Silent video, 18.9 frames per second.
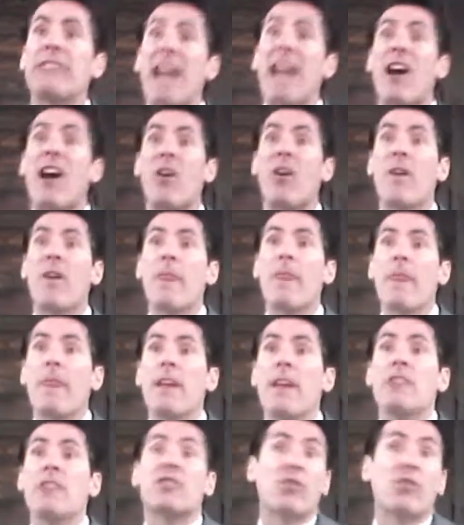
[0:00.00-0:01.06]
Now,
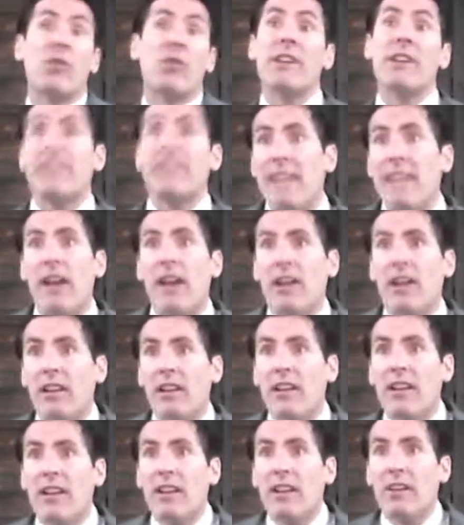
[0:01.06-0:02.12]
stories
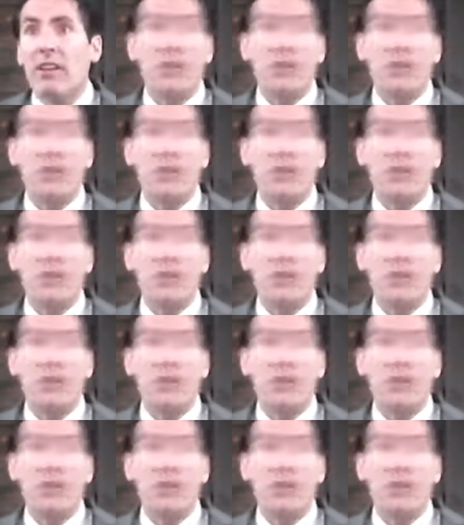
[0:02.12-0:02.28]
sell.